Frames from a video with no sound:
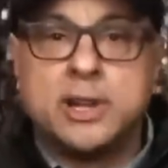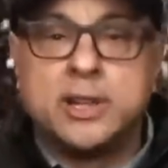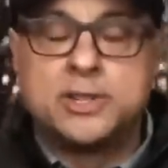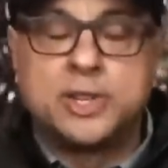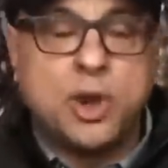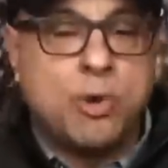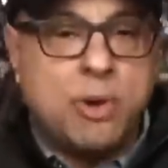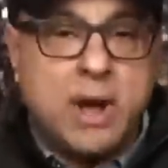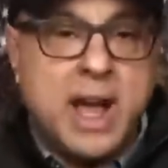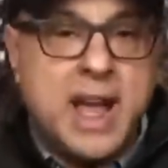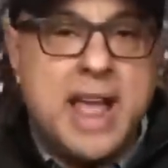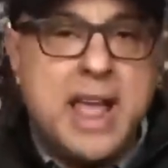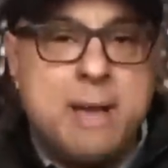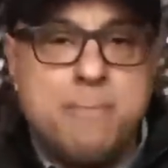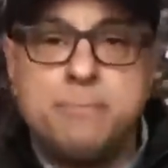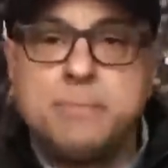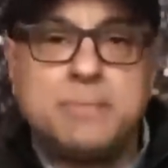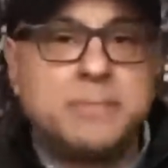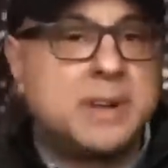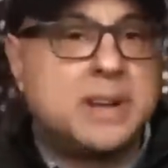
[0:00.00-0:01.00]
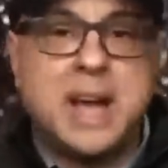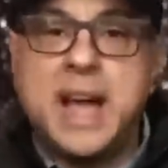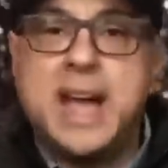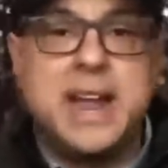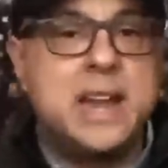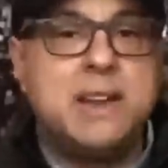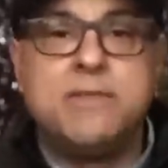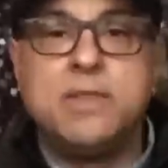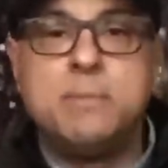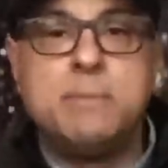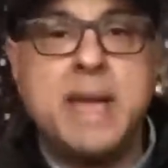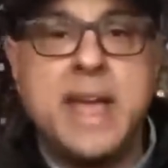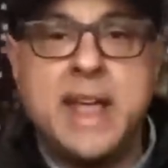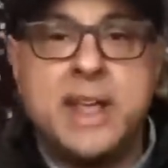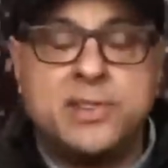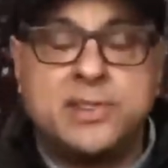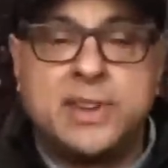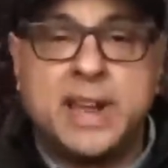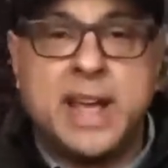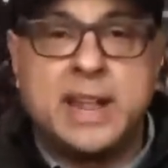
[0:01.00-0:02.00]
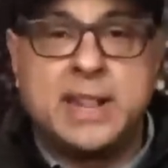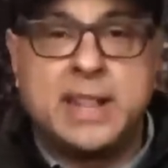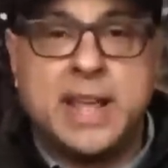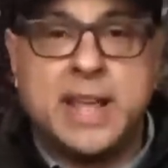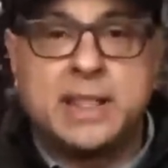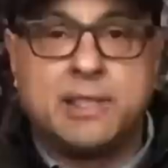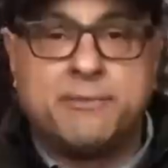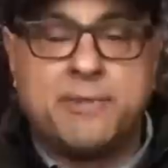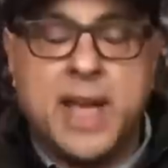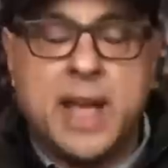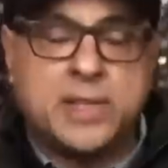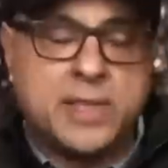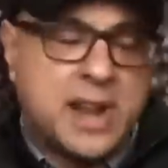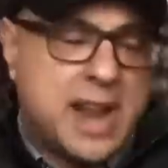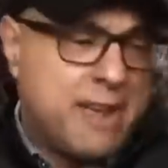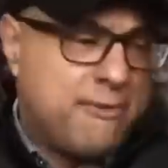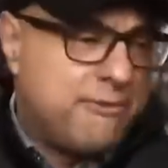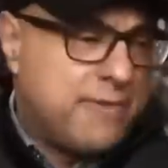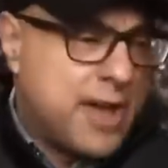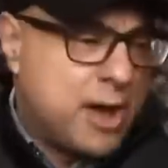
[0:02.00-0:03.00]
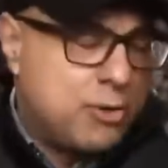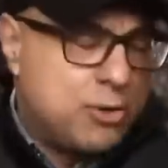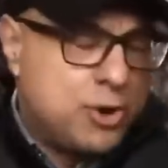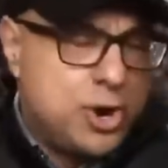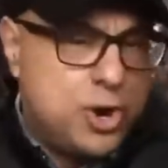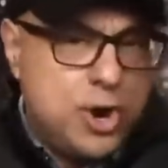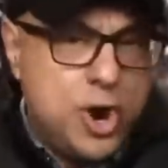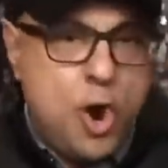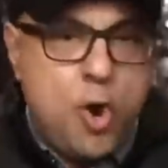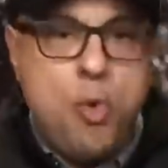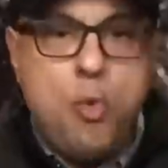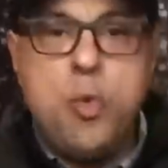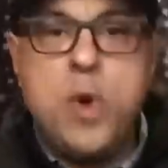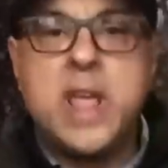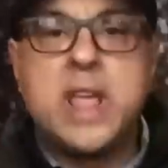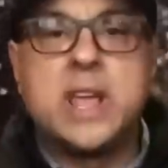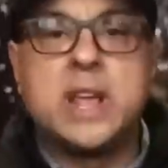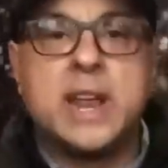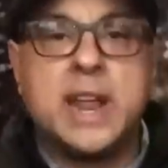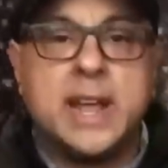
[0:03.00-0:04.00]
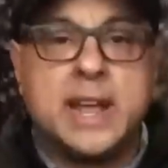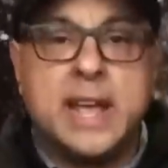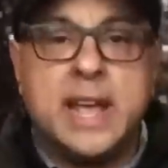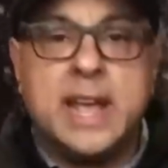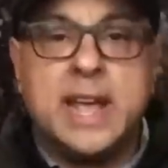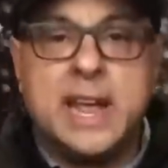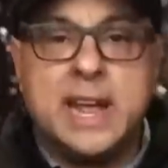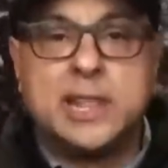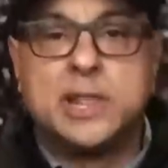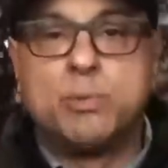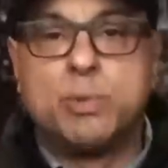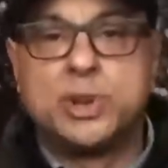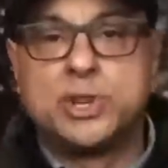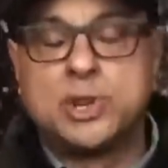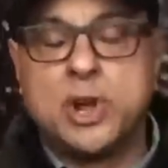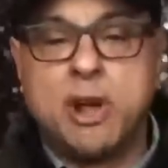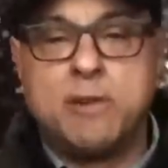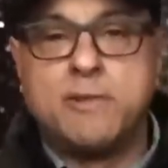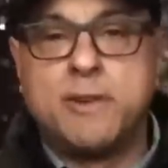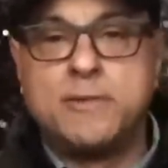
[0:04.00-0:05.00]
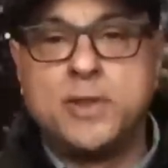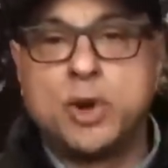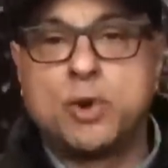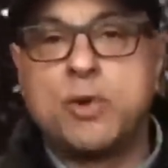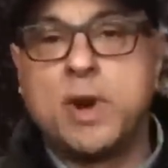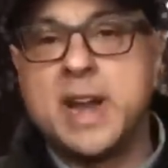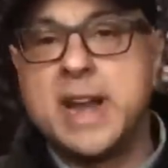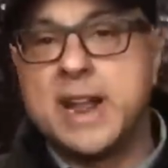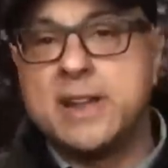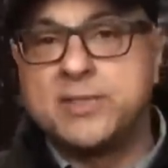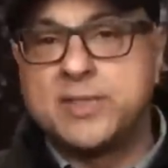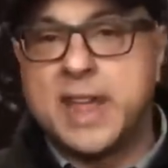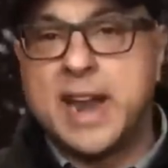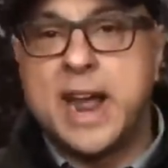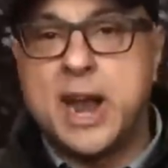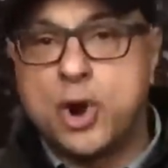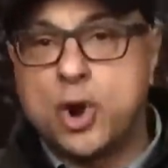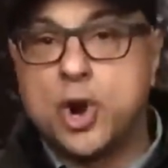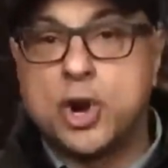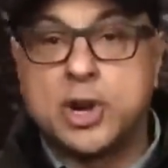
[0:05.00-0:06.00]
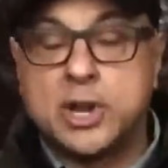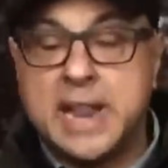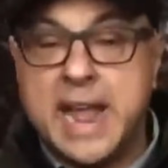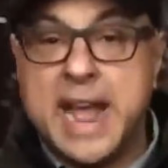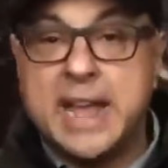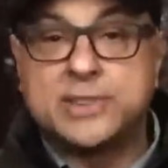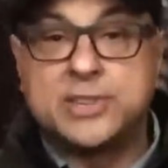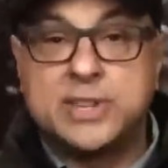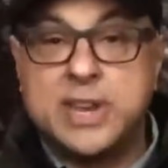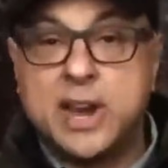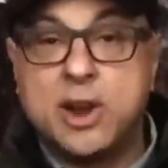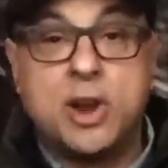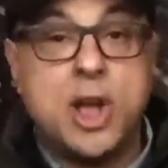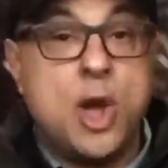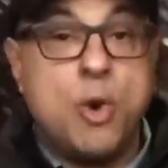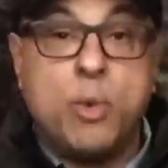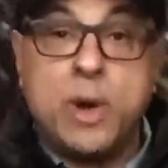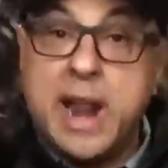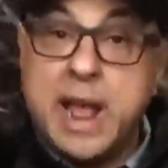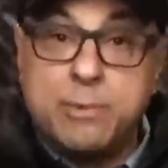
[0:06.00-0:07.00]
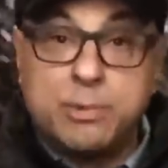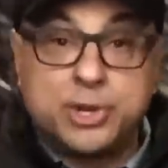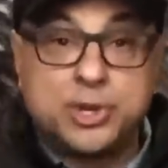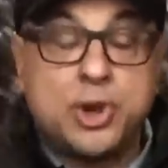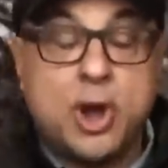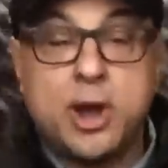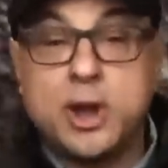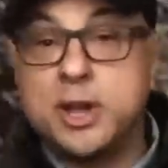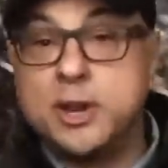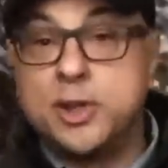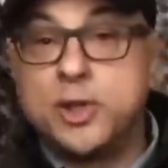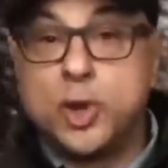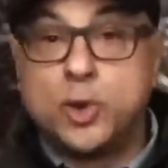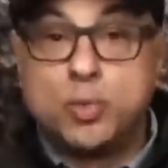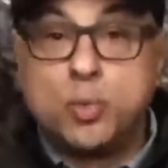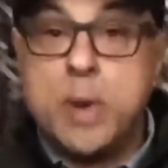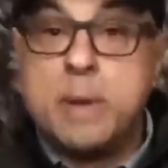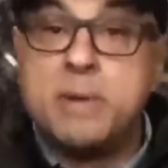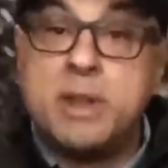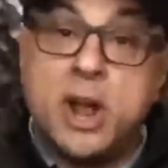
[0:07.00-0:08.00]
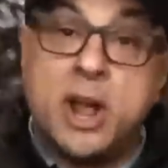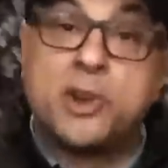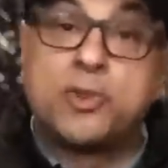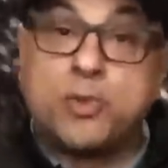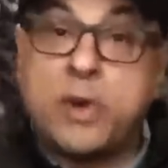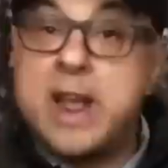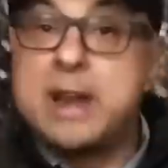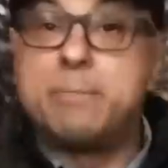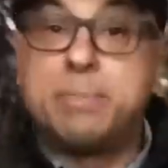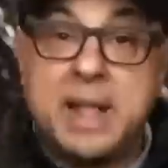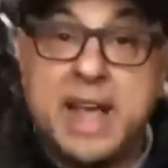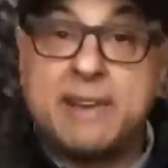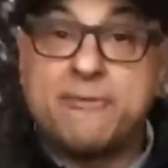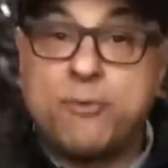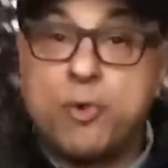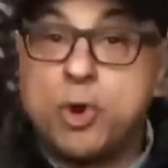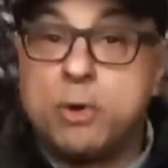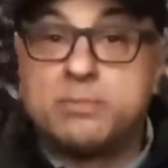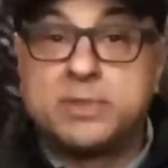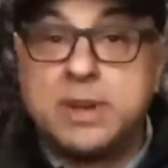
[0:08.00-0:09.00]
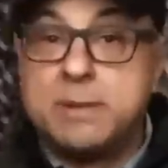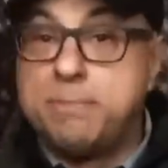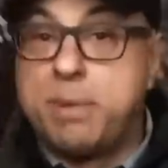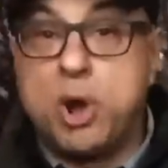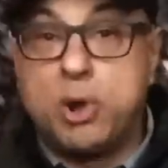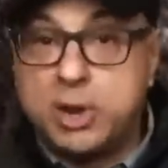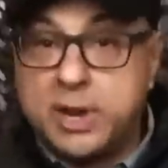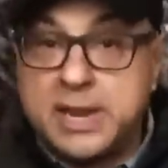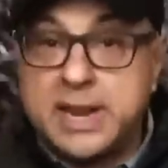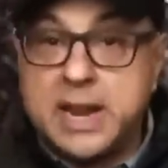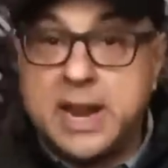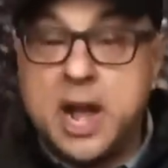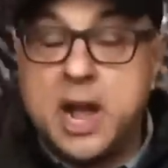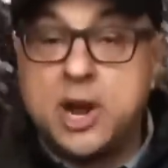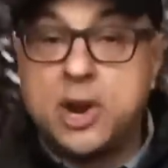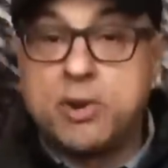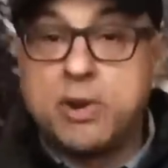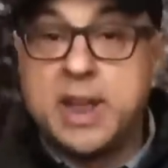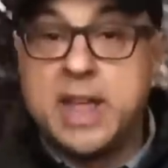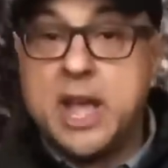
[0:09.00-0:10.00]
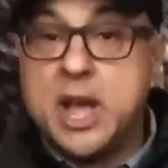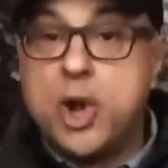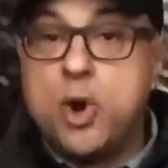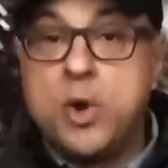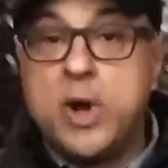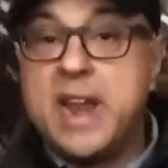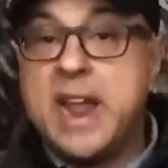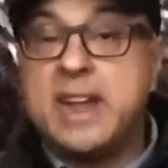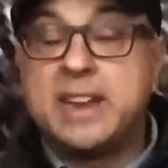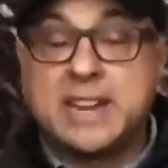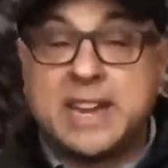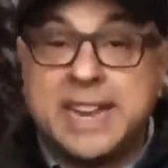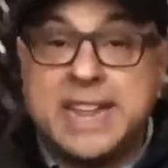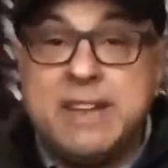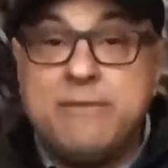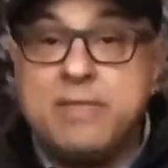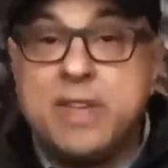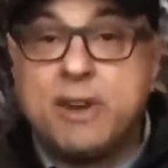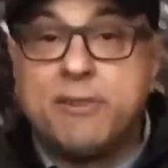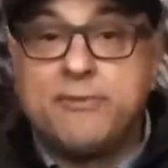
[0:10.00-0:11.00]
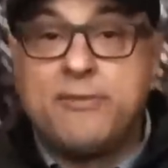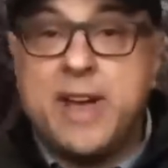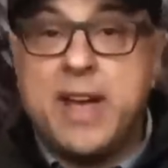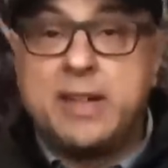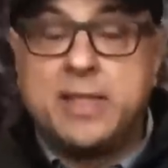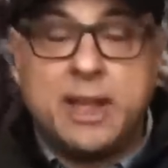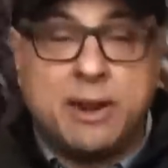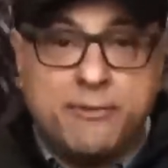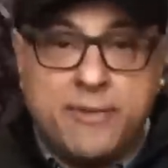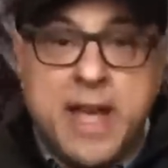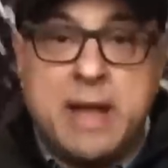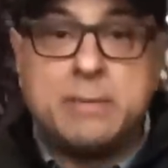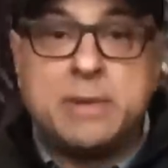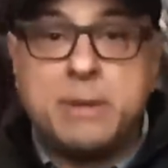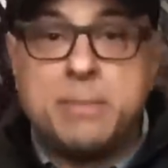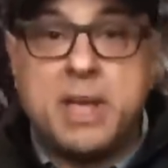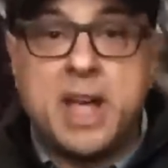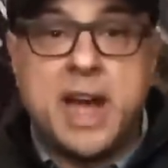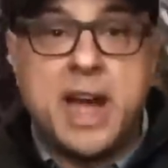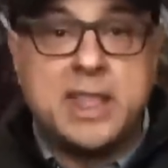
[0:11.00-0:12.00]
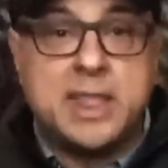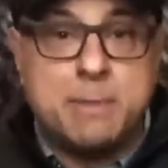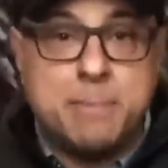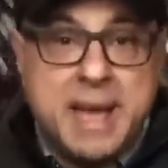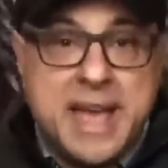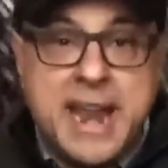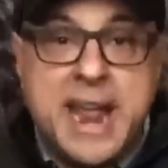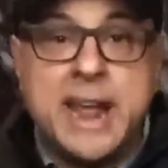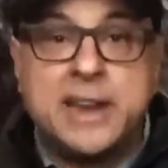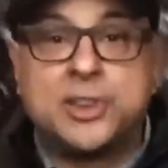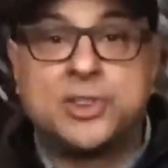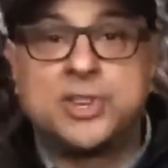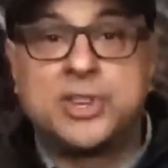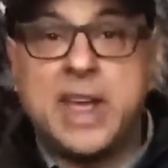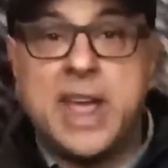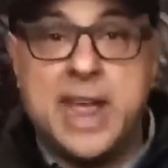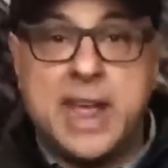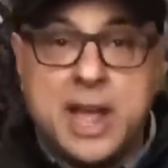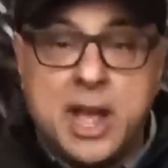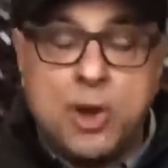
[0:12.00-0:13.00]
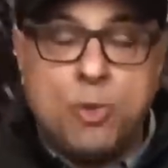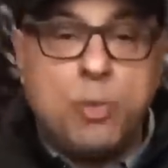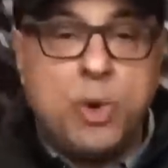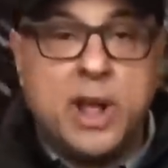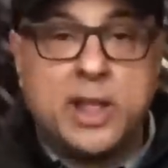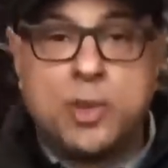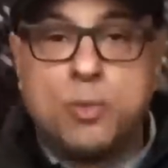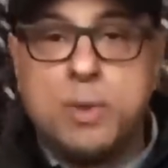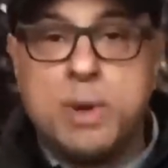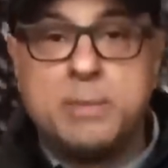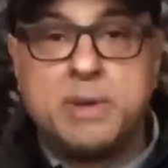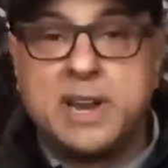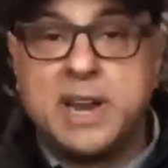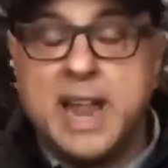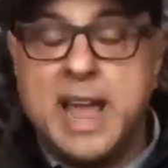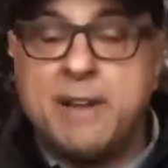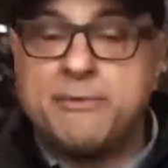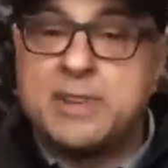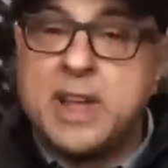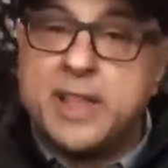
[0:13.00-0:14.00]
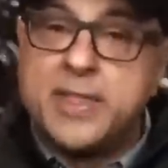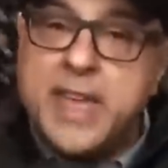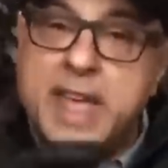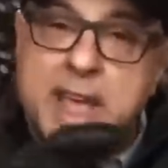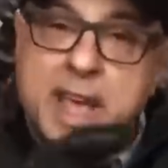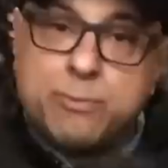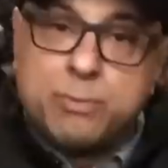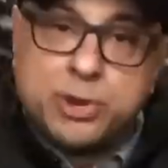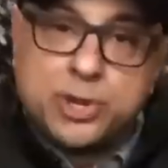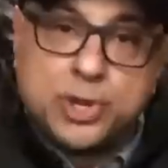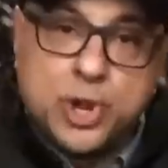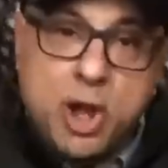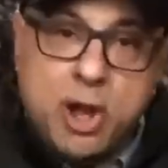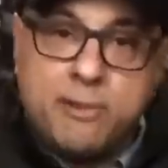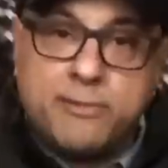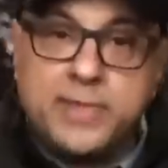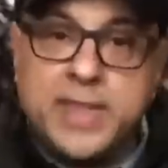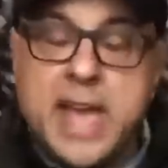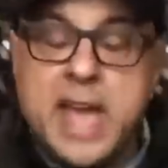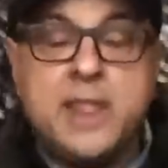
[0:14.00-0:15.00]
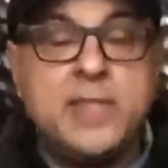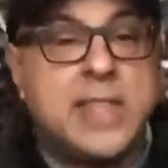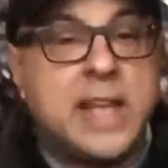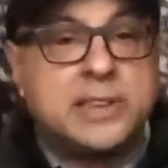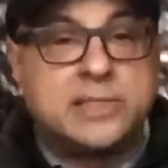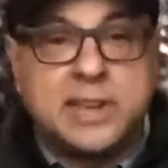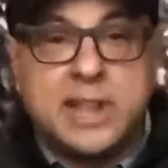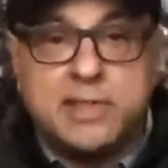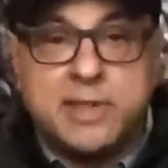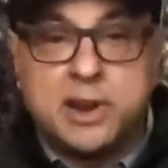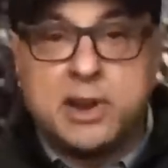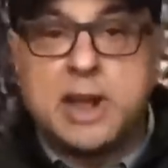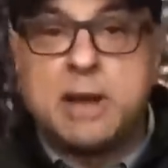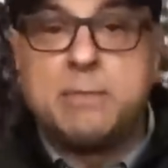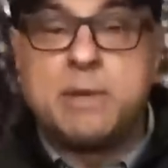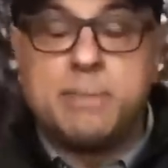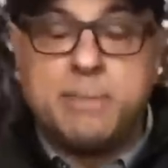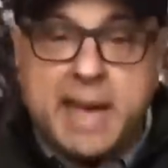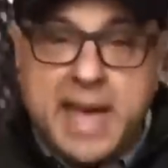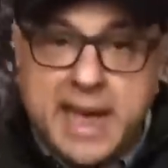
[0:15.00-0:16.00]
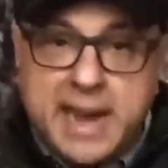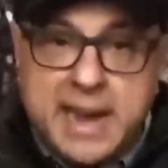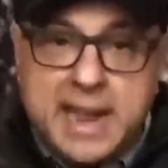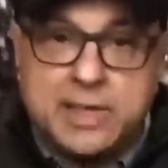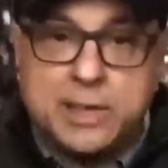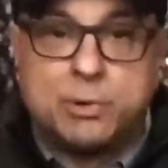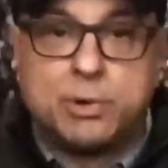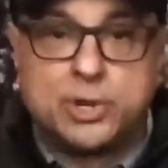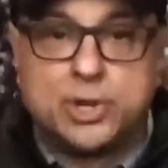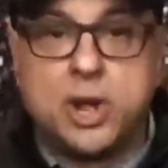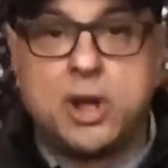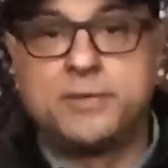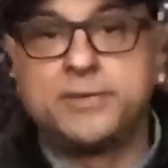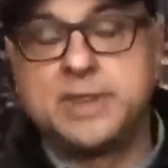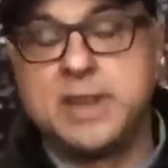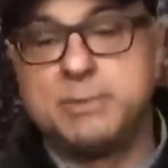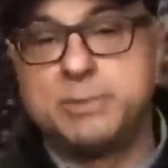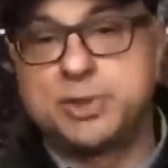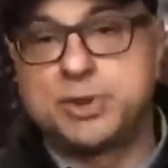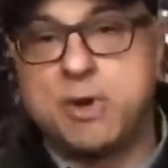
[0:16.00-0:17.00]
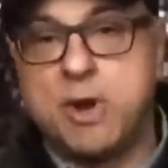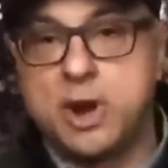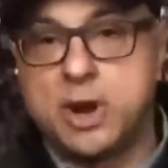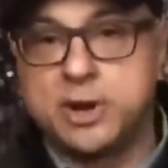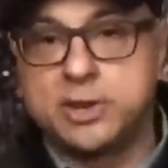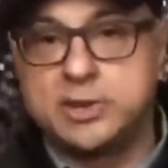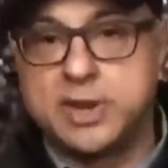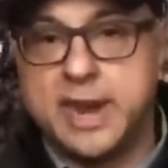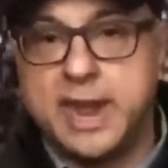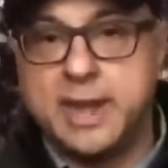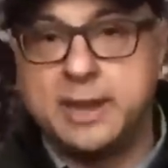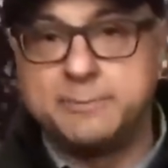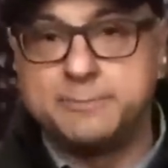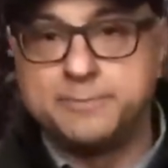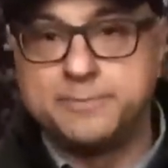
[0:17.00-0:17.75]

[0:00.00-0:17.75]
So I am kind of amazed at, at, the fact that I found no weakening in the resolve of Ukrainians that I heard last year when I was talking to those women on train platforms in Poland and Hungary who had had to leave their fa- their family behind. The men had to stay while the women left. They had resolve then. They said they're coming back, and the resolve seems stronger today.